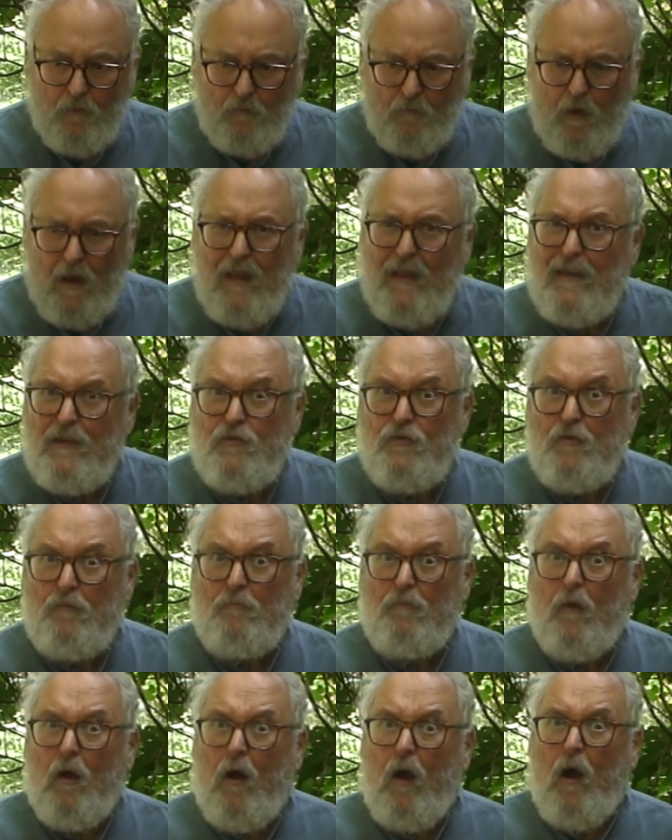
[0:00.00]
Wiley
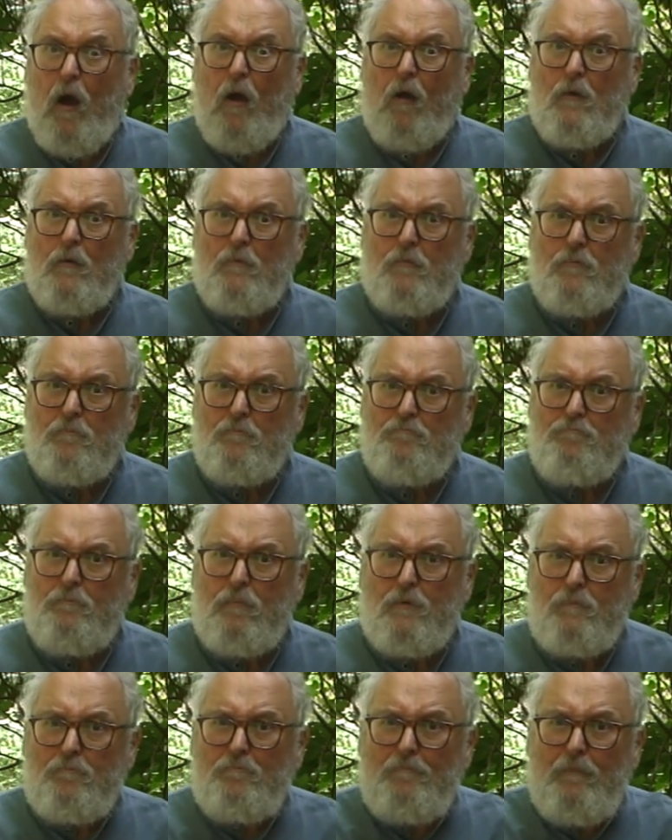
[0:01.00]
said,
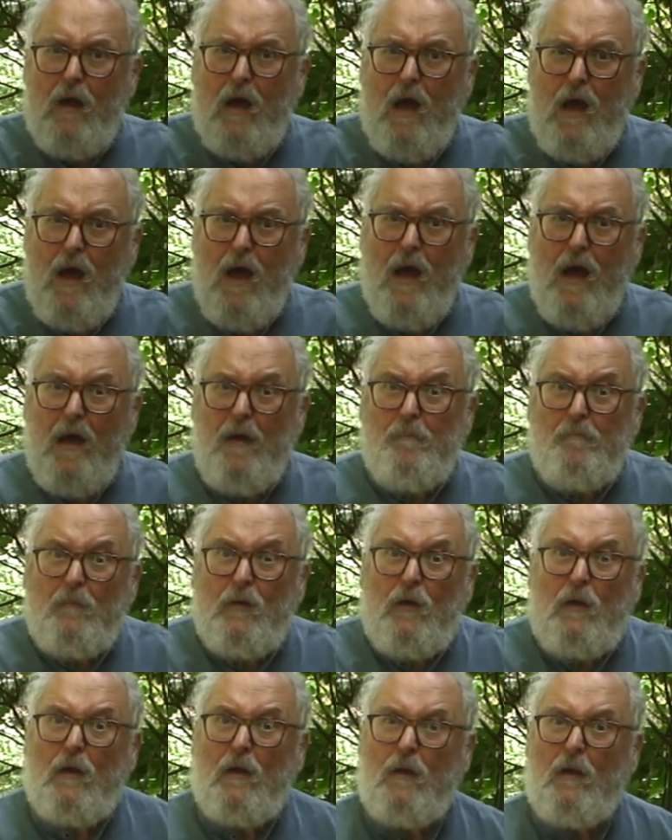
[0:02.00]
but
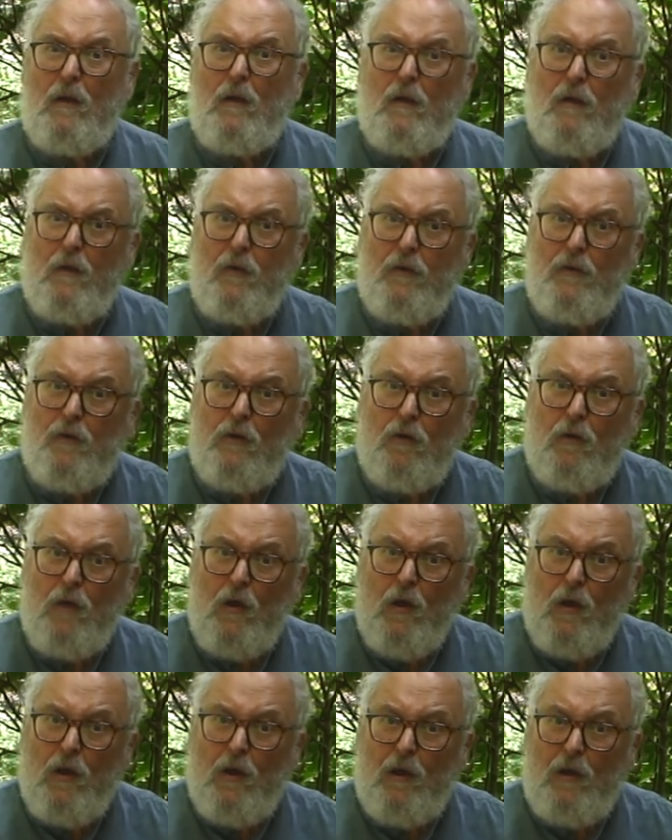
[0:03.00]
Mama,
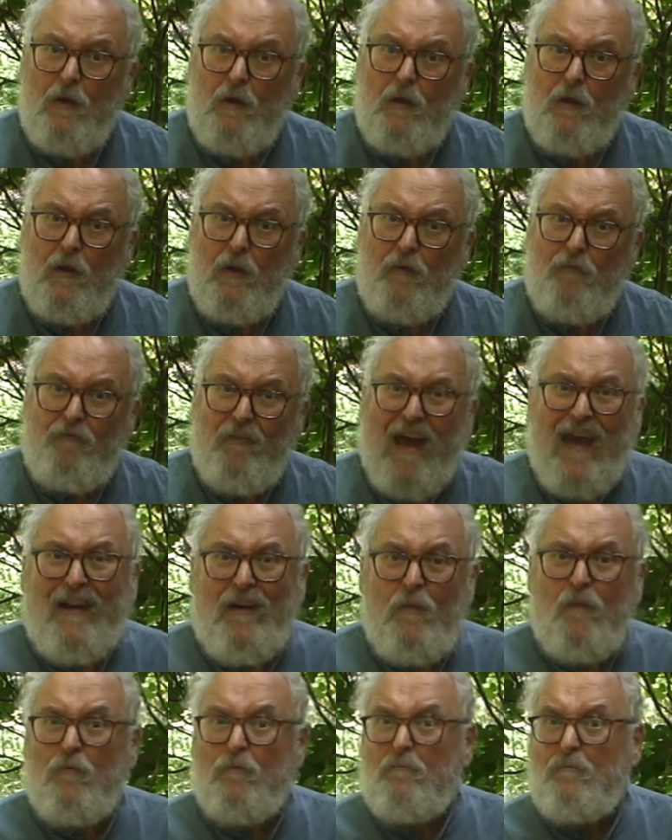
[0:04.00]
if I
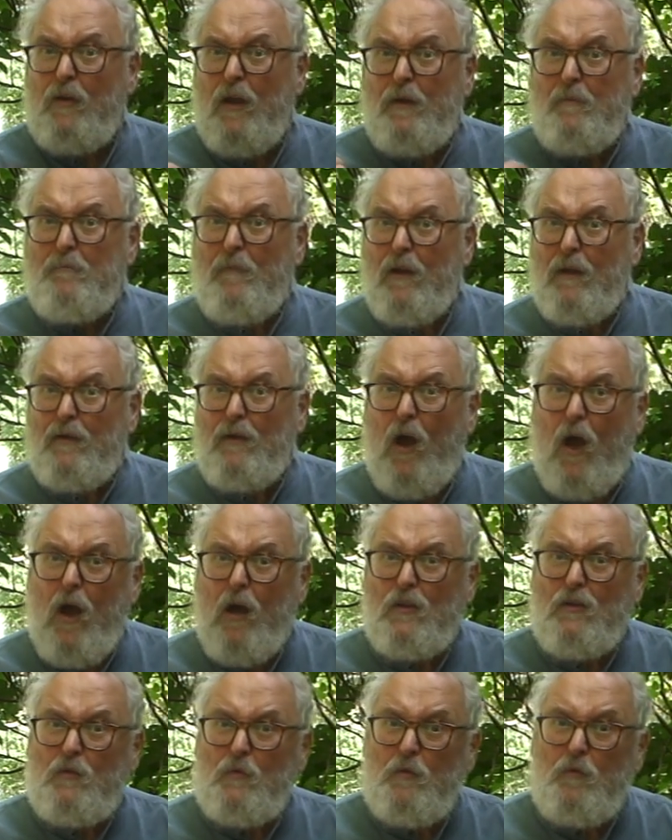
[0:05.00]
don't take my
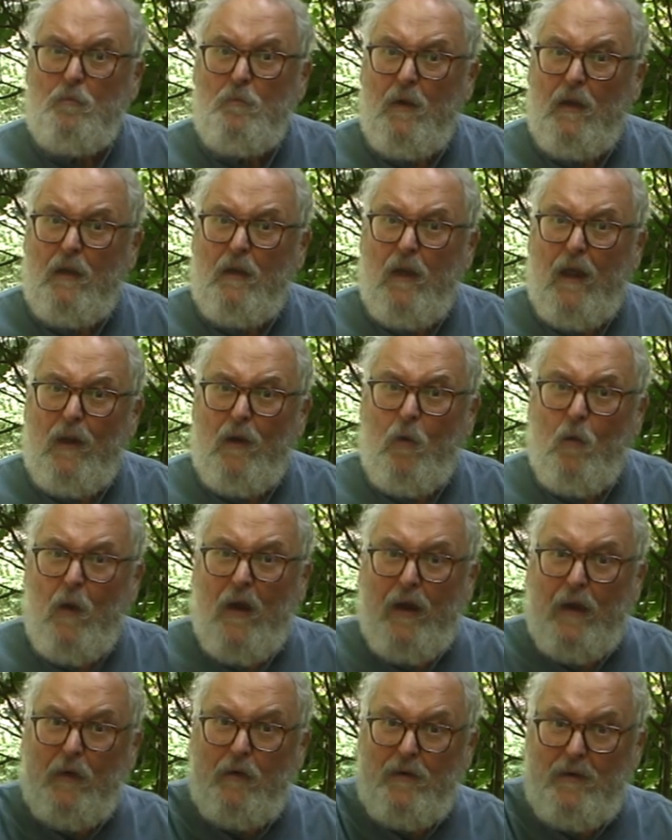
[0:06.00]
dogs with me, that old
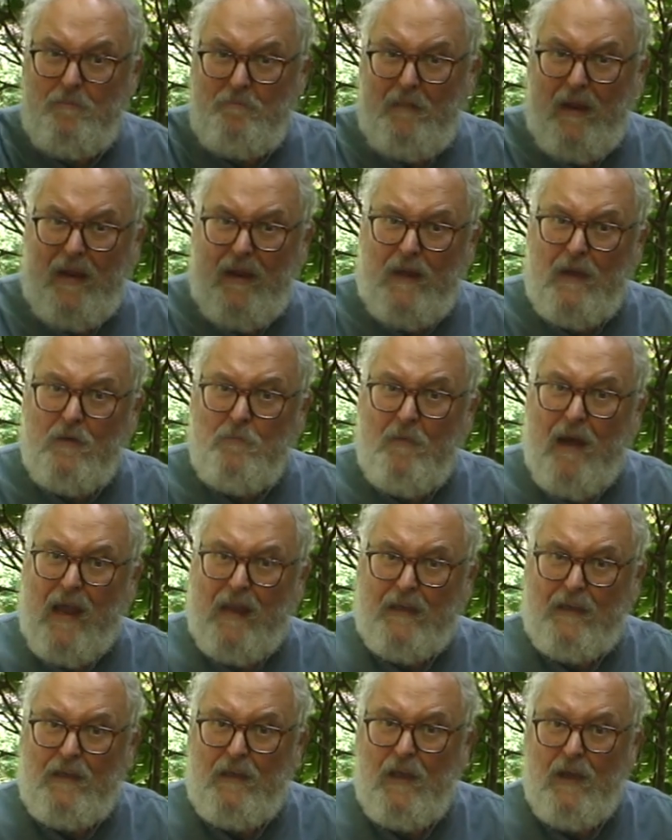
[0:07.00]
hairy man
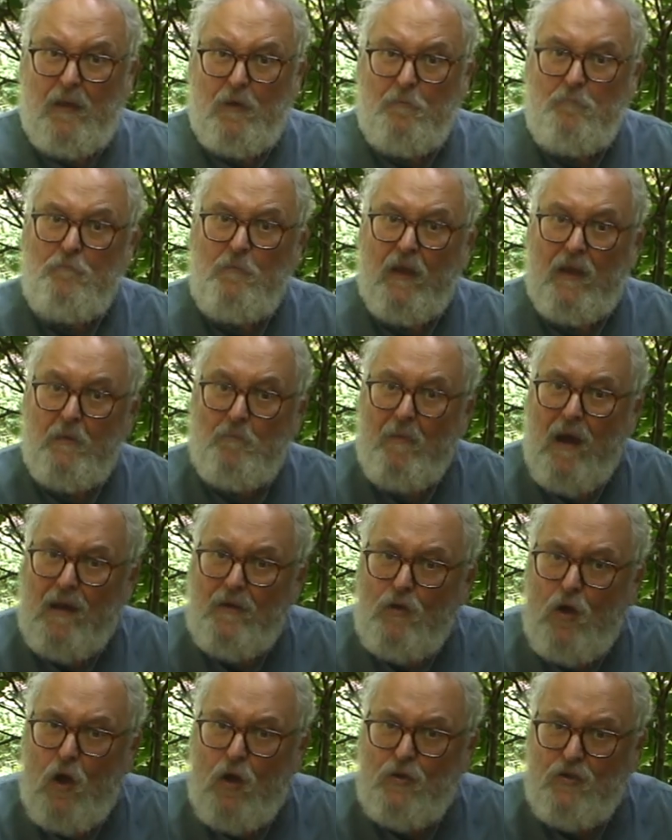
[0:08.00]
might get me. My
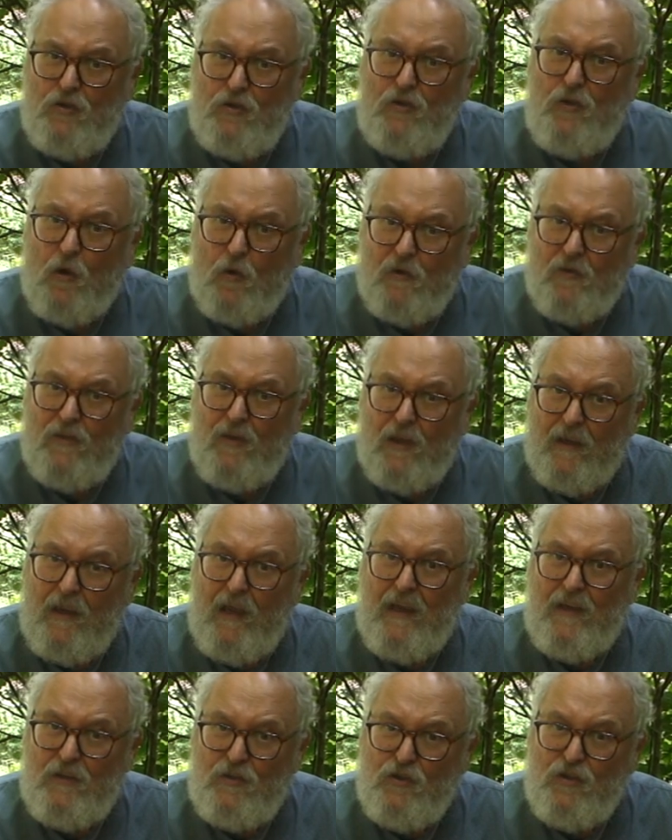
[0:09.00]
dog's is the only thing
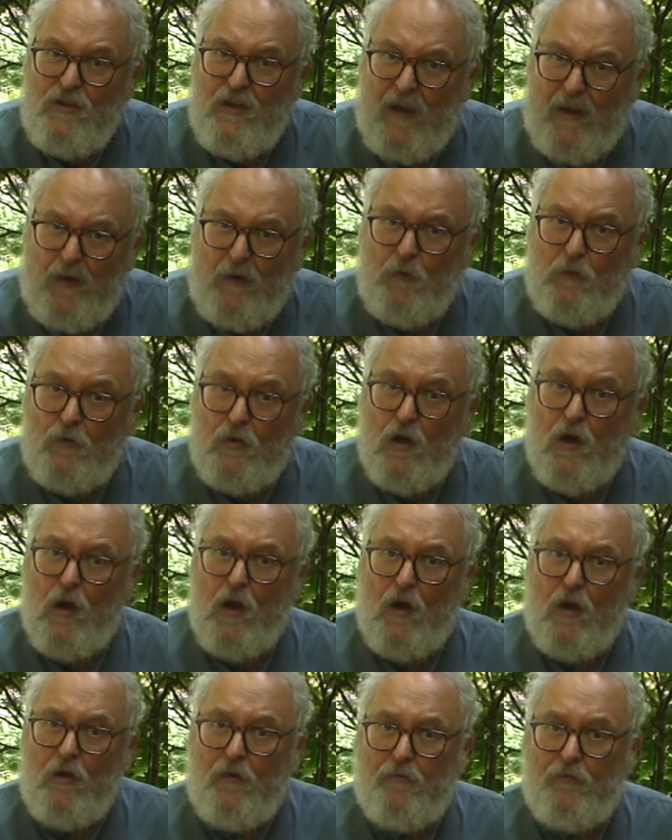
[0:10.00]
he's scared
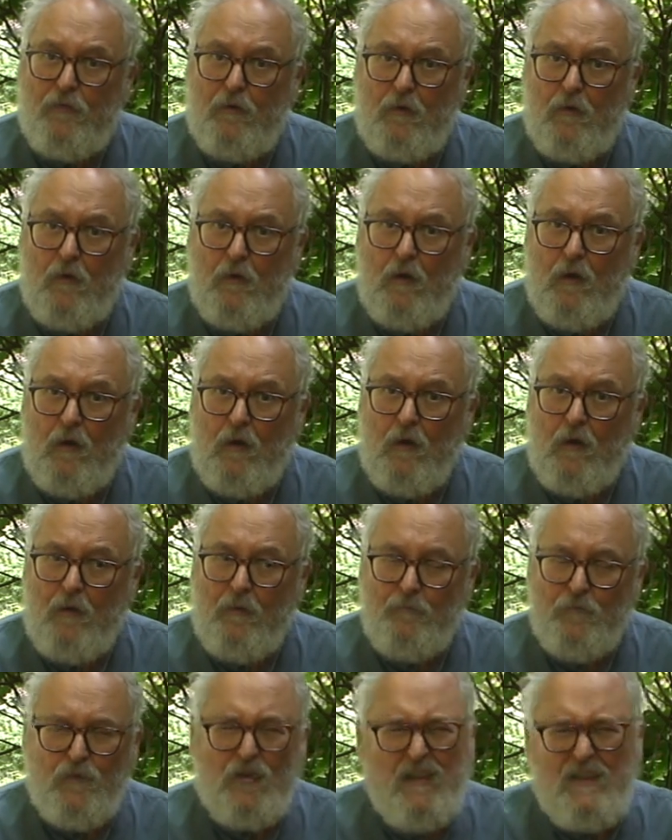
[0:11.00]
of.
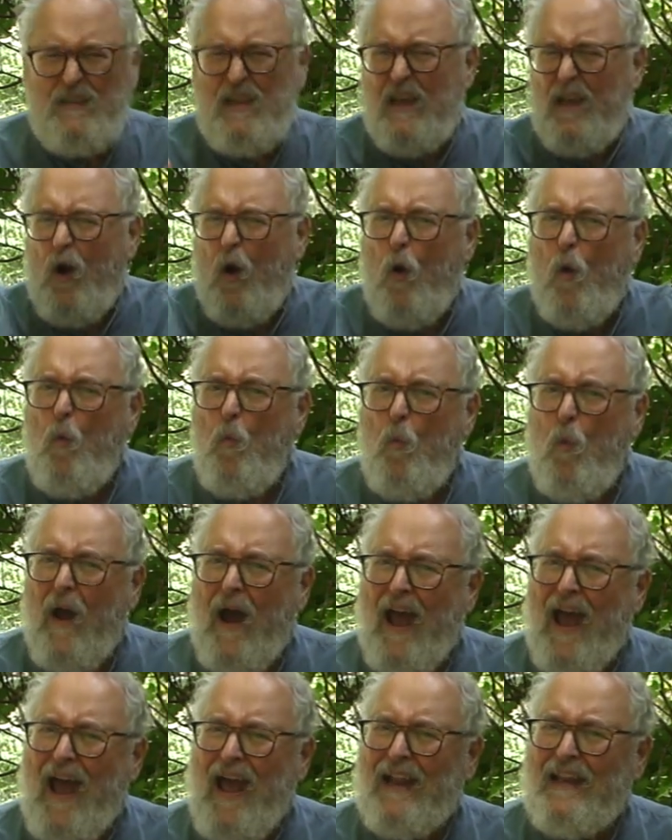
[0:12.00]
She said, oh,
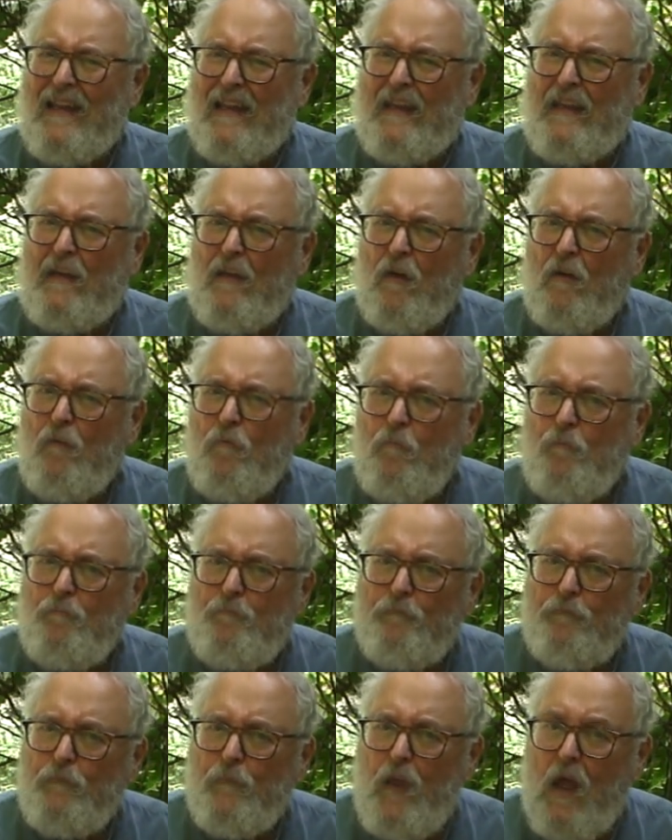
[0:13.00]
Wiley.
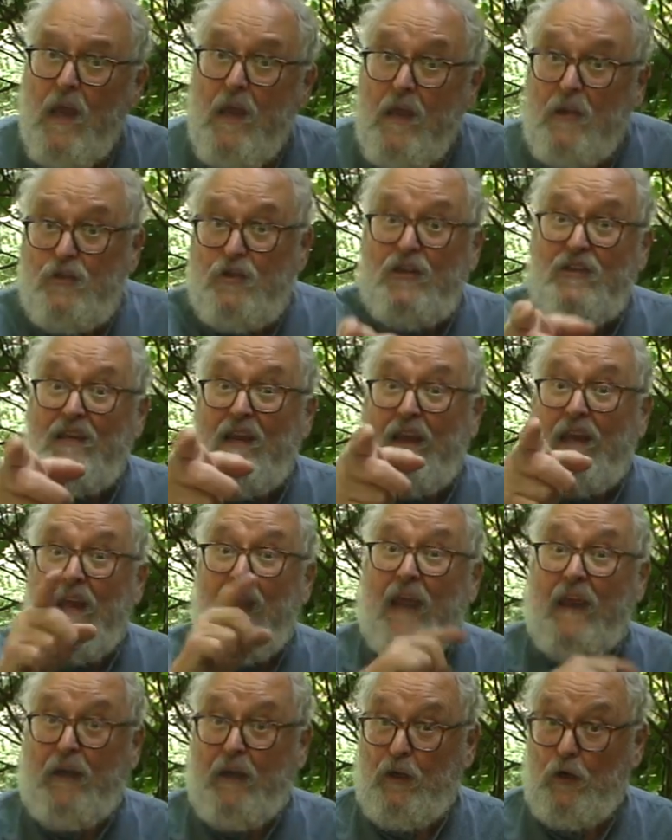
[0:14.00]
She said,
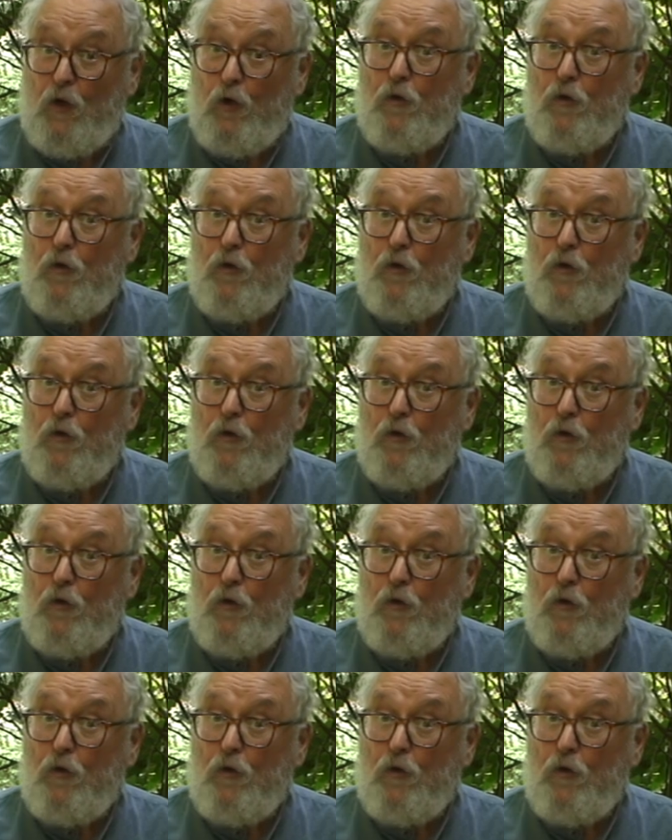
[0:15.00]
here.